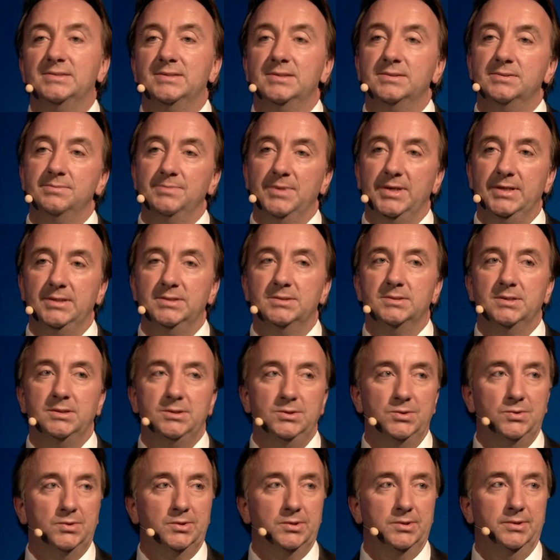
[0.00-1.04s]
This means that
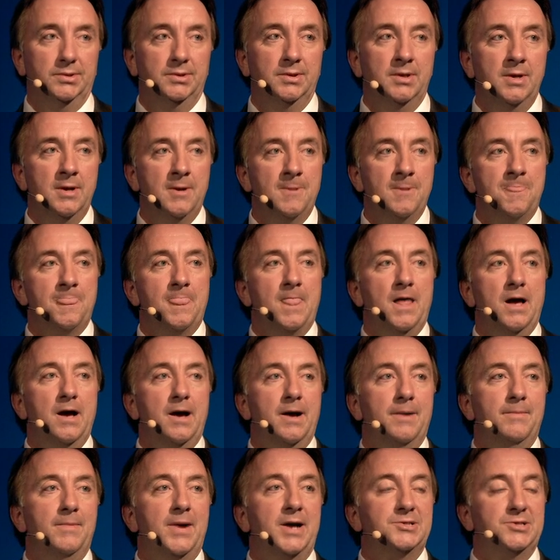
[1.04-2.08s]
you can
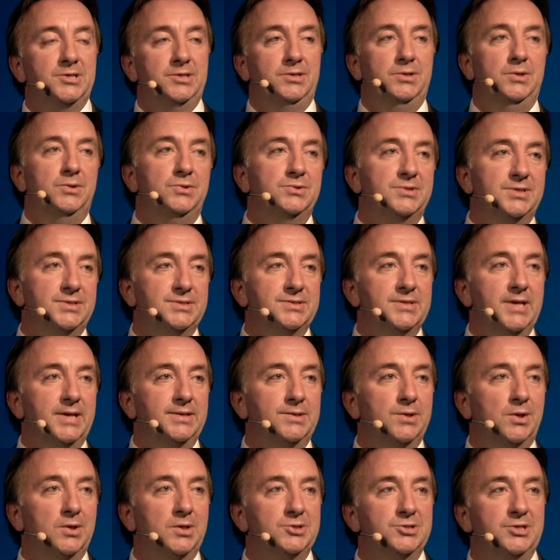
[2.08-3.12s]
actually use this
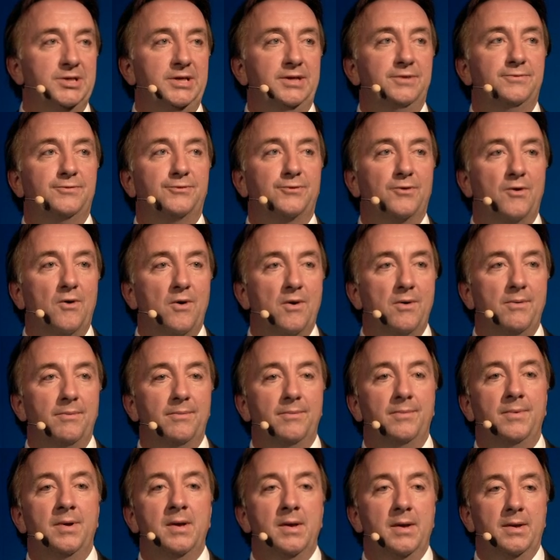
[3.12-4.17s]
technology
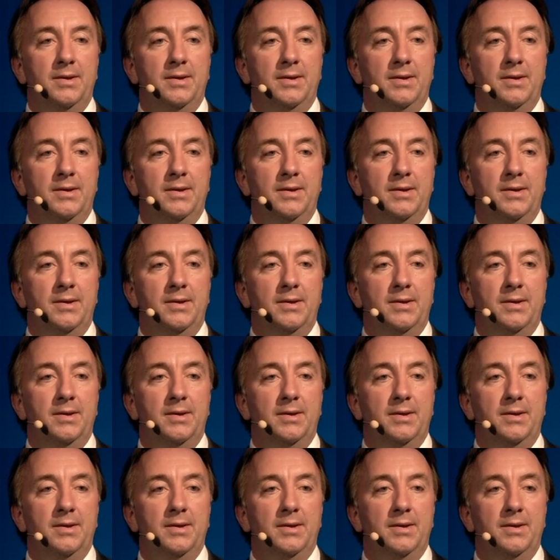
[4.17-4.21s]
from